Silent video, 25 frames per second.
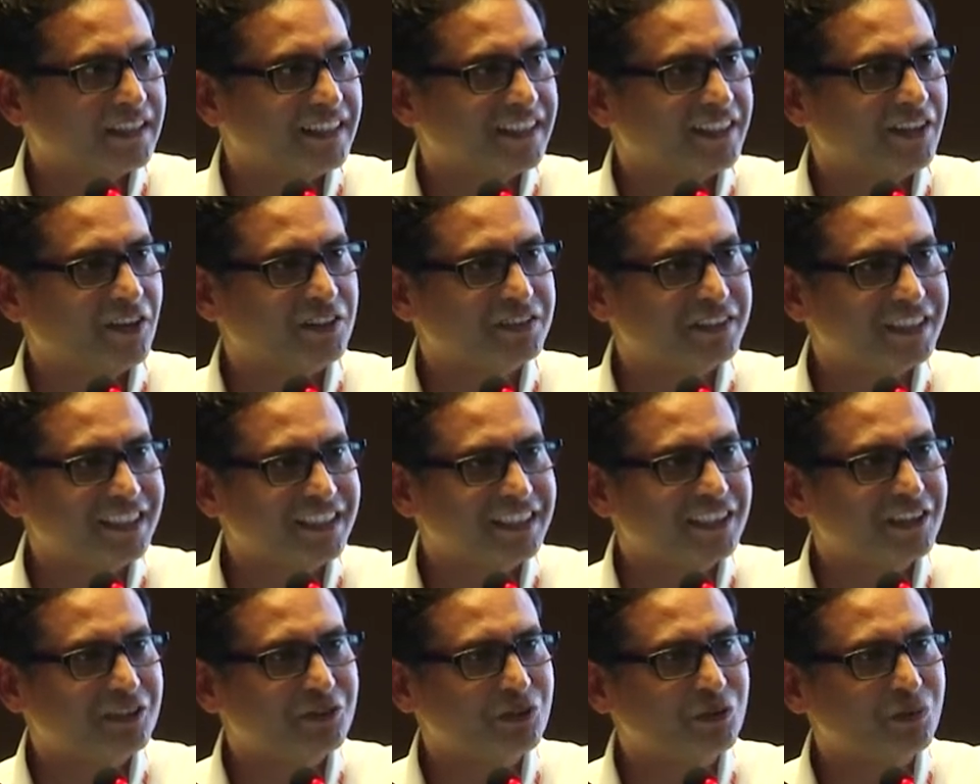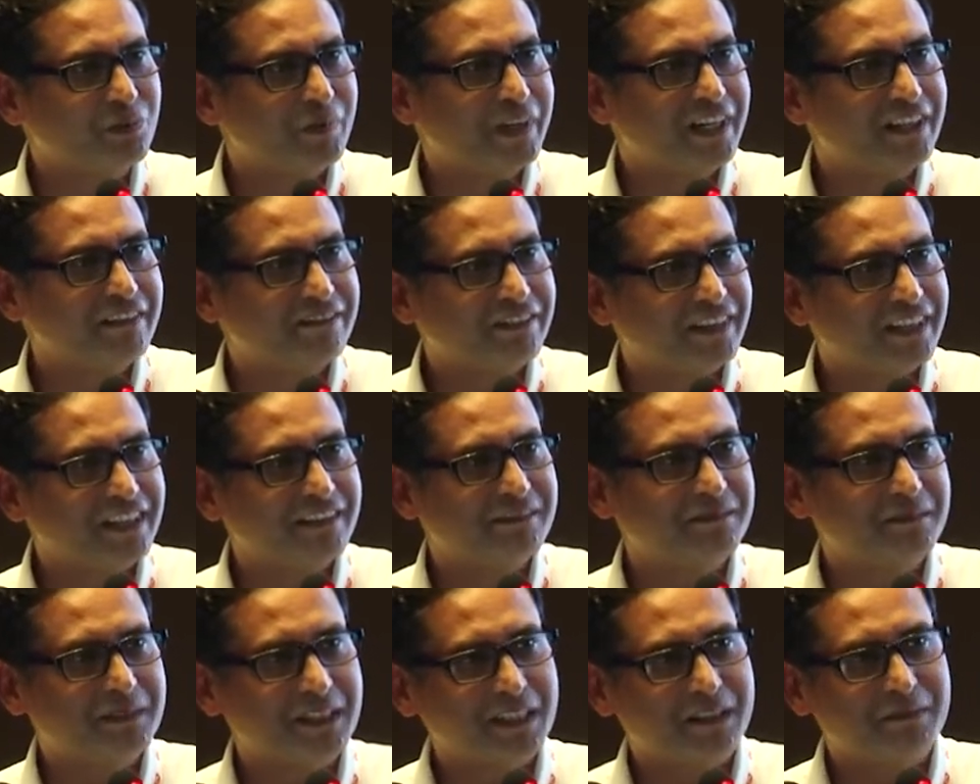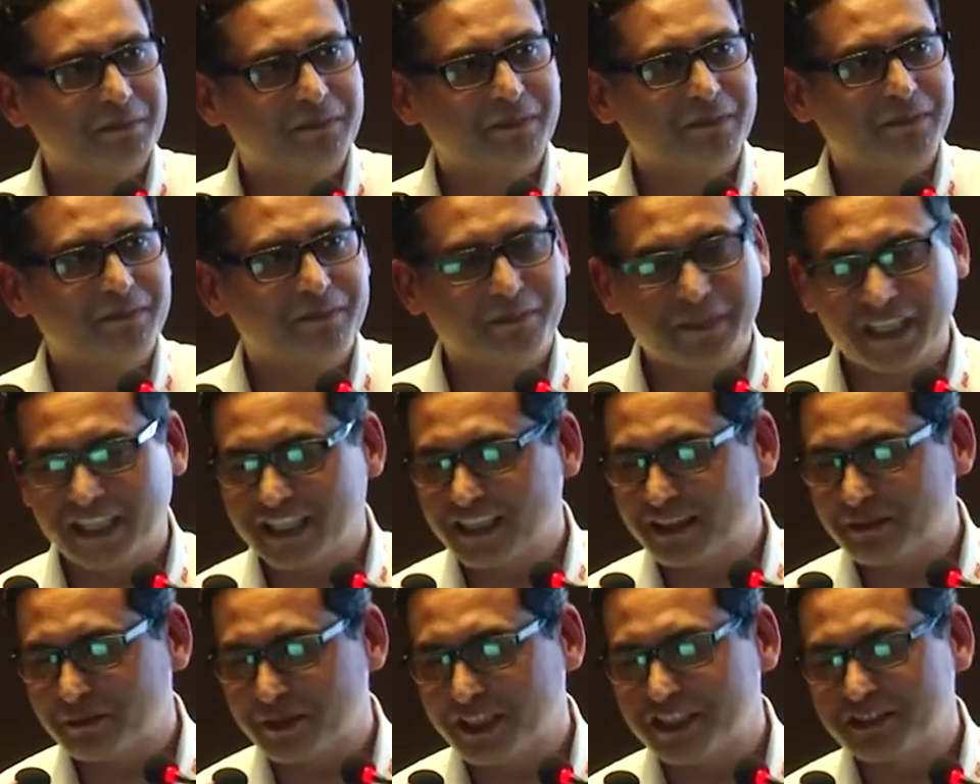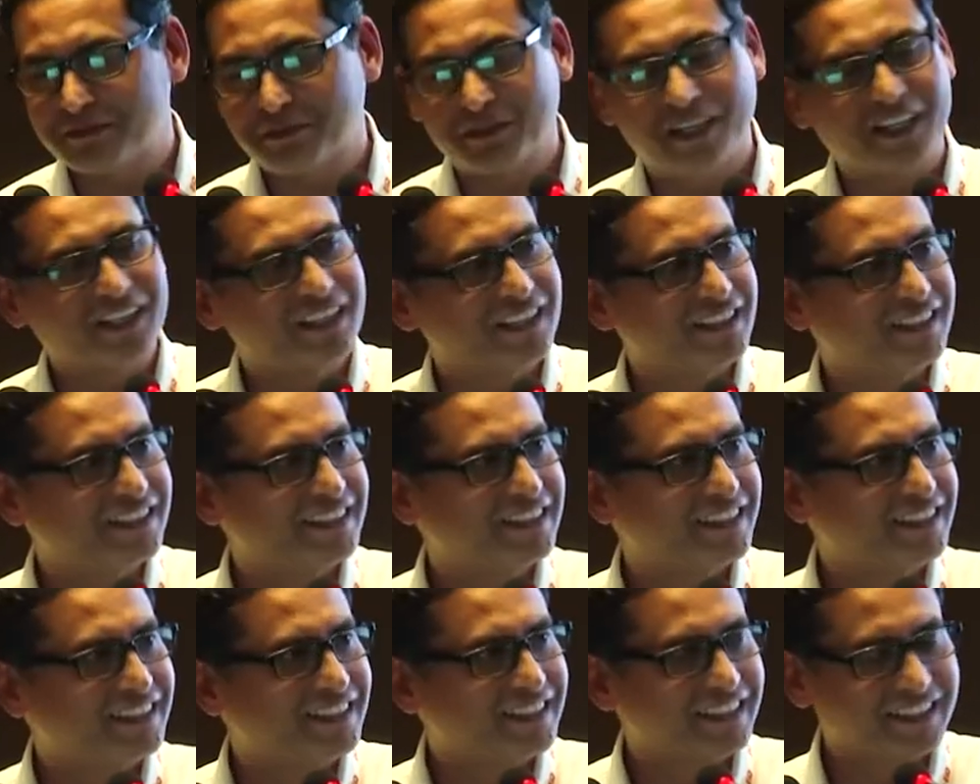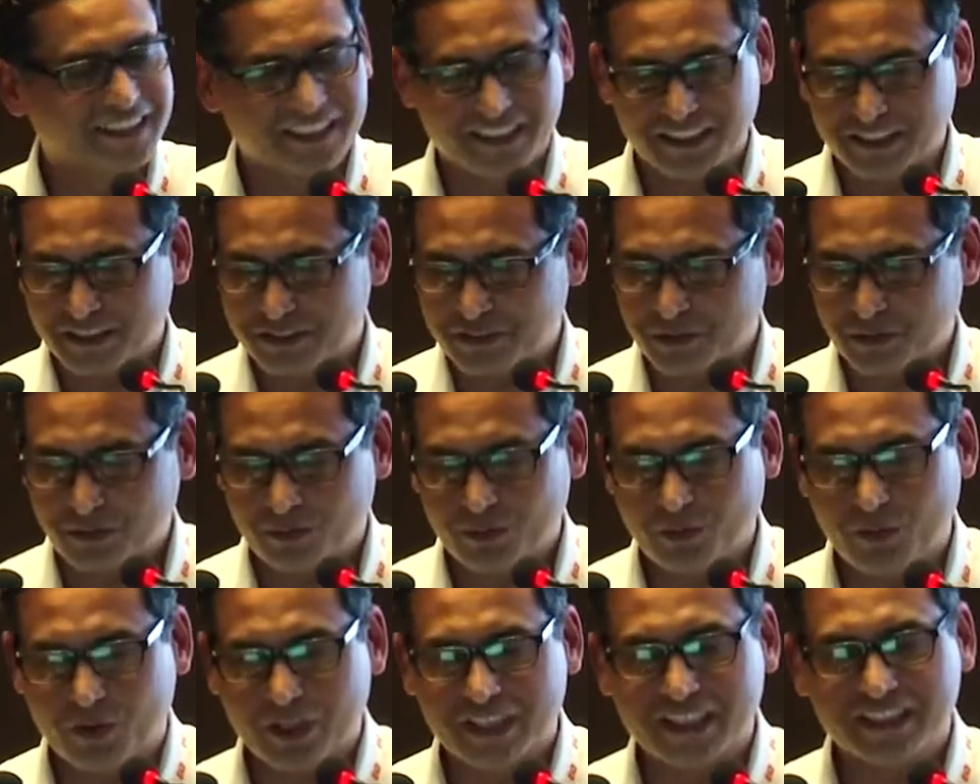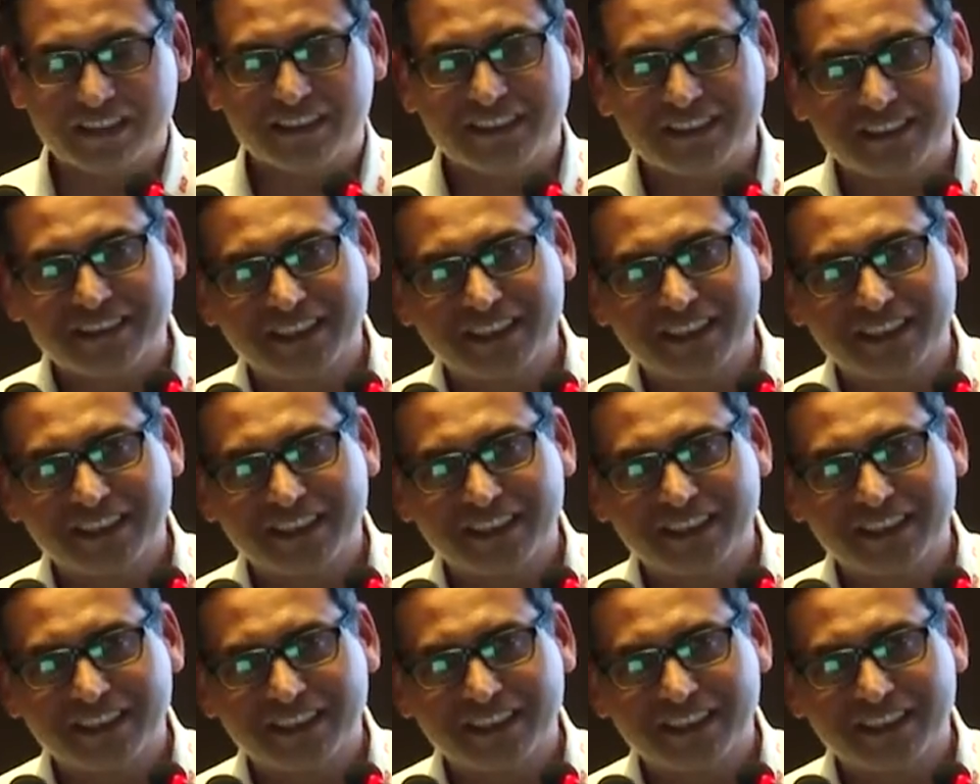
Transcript: crossing the 2.5 barrier benchmark. So what is the